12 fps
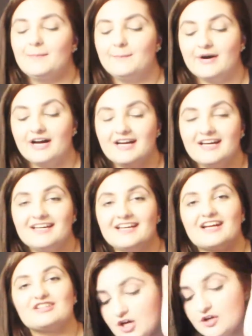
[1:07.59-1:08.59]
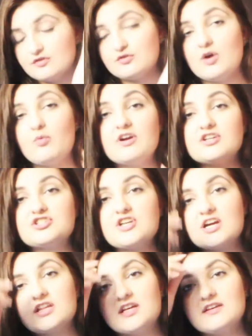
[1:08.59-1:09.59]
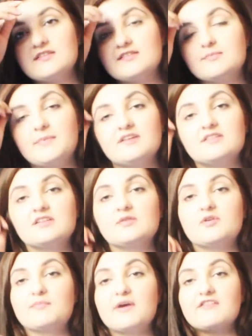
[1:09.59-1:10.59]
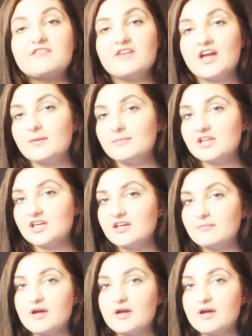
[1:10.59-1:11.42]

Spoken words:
but so I want to share this basically with my family,